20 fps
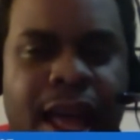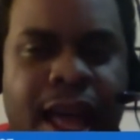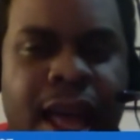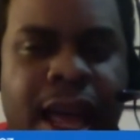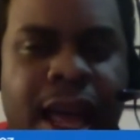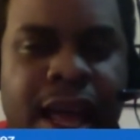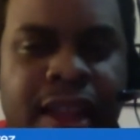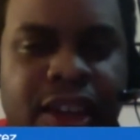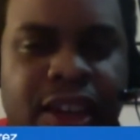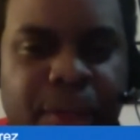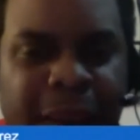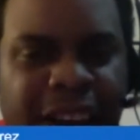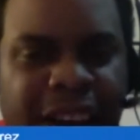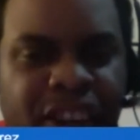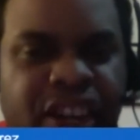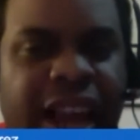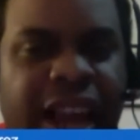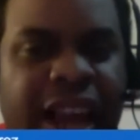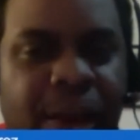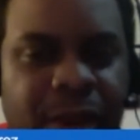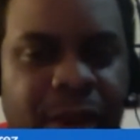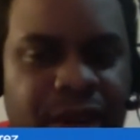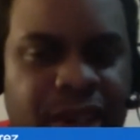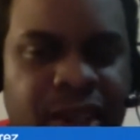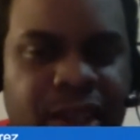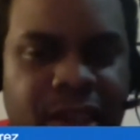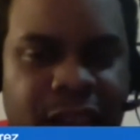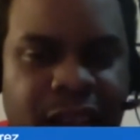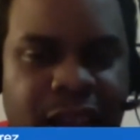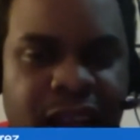the Spanish language
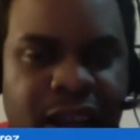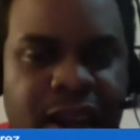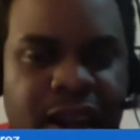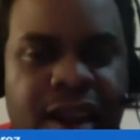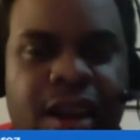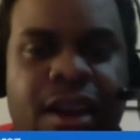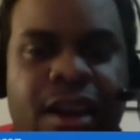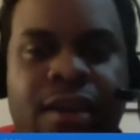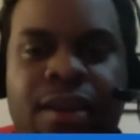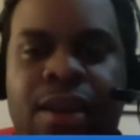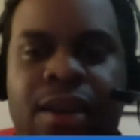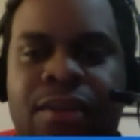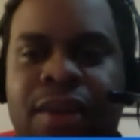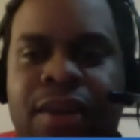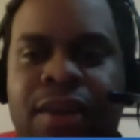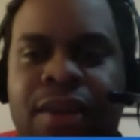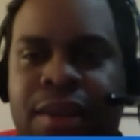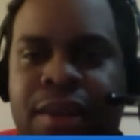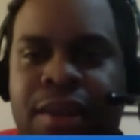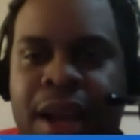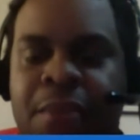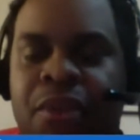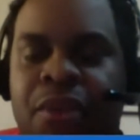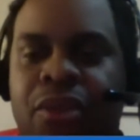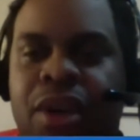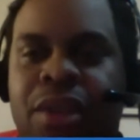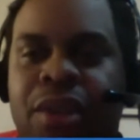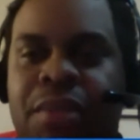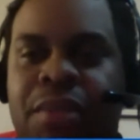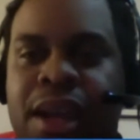scene of the game of
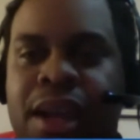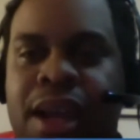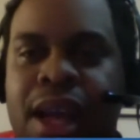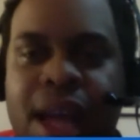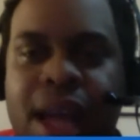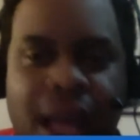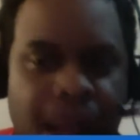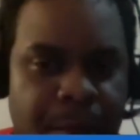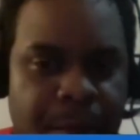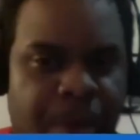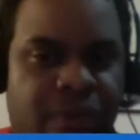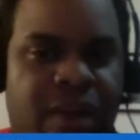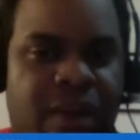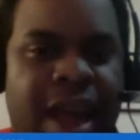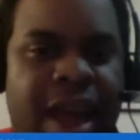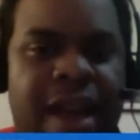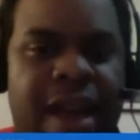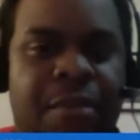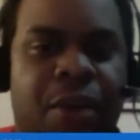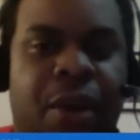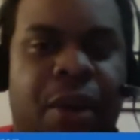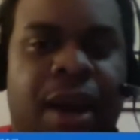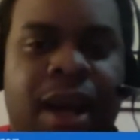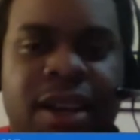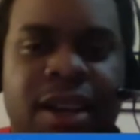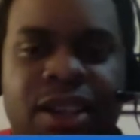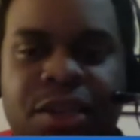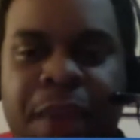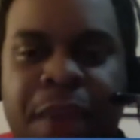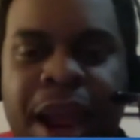rugby in both Latin America and
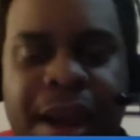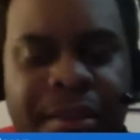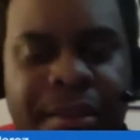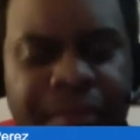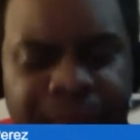Spain,